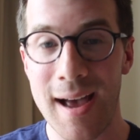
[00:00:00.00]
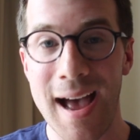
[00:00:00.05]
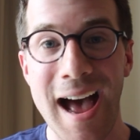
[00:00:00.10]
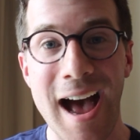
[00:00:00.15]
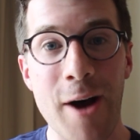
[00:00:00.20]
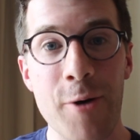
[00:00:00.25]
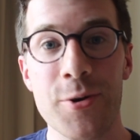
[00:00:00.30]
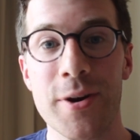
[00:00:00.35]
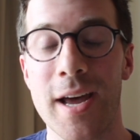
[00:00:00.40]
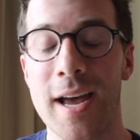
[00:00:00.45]

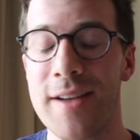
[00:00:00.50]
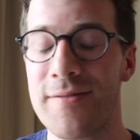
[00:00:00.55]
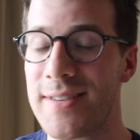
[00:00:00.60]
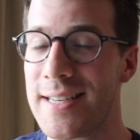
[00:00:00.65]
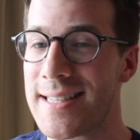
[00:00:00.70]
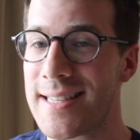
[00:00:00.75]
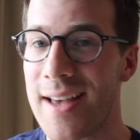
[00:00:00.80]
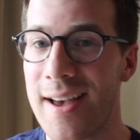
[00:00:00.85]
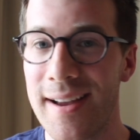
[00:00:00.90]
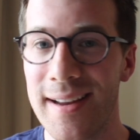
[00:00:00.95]
How would I have
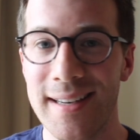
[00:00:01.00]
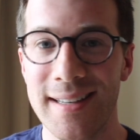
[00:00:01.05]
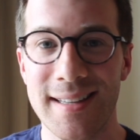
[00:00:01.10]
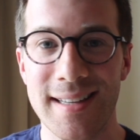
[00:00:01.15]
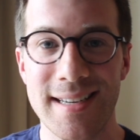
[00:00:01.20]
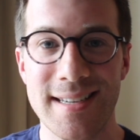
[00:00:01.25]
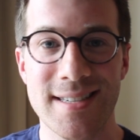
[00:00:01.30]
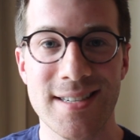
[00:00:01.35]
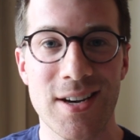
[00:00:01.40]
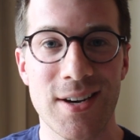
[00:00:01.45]
designed
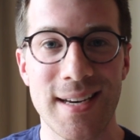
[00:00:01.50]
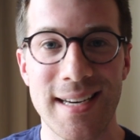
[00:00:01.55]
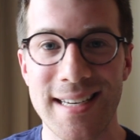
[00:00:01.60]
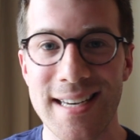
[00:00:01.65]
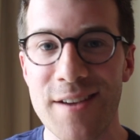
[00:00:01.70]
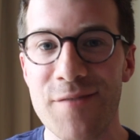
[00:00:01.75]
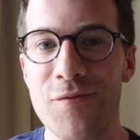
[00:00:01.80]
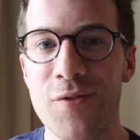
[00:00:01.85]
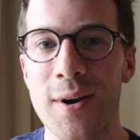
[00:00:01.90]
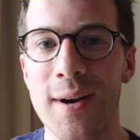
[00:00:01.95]
the study
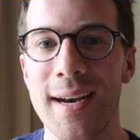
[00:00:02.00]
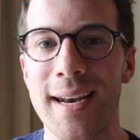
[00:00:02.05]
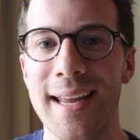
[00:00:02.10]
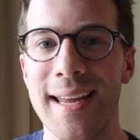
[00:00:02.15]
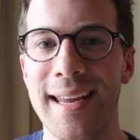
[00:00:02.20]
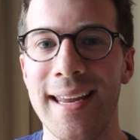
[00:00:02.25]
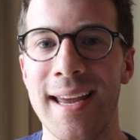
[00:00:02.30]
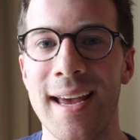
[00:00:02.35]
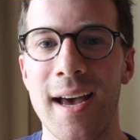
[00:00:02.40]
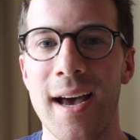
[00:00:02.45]

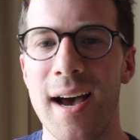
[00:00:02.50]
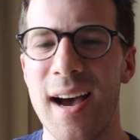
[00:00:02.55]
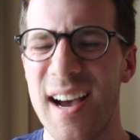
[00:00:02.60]
differently?